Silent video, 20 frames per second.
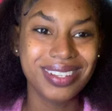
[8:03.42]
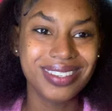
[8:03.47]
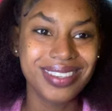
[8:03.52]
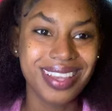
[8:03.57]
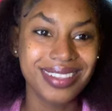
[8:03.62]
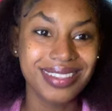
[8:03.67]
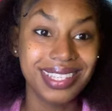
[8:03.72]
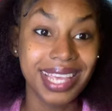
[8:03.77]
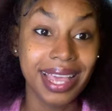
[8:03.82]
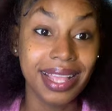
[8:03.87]

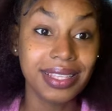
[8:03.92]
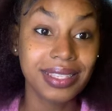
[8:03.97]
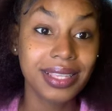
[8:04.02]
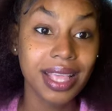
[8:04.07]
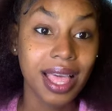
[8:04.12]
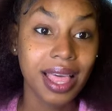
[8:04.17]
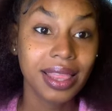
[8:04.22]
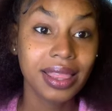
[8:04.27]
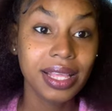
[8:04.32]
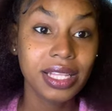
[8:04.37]
sentence.
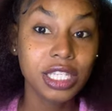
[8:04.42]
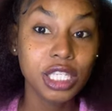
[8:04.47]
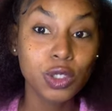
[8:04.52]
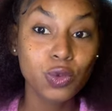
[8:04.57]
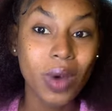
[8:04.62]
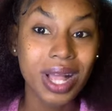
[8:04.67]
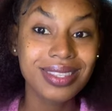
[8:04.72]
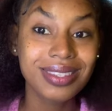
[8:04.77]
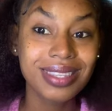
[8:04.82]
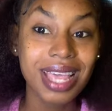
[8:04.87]
This is
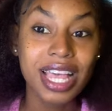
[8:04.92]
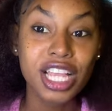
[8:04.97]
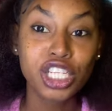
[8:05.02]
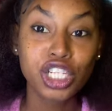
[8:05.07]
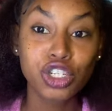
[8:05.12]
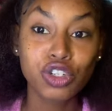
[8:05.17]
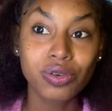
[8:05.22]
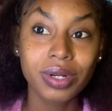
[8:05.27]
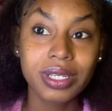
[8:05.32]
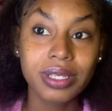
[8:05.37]
what said.
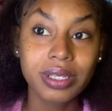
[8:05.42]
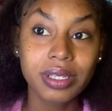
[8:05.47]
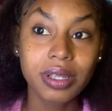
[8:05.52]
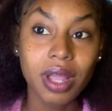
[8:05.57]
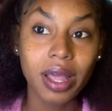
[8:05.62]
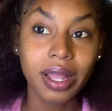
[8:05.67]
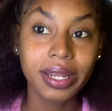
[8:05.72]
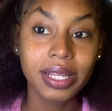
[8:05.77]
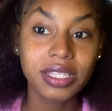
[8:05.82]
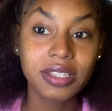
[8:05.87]

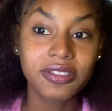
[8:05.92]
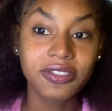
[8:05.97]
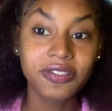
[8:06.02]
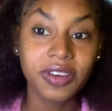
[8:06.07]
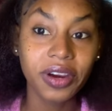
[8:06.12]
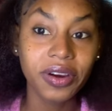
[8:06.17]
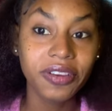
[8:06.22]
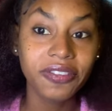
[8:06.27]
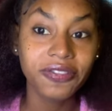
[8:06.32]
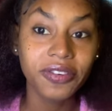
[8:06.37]
Tristan is very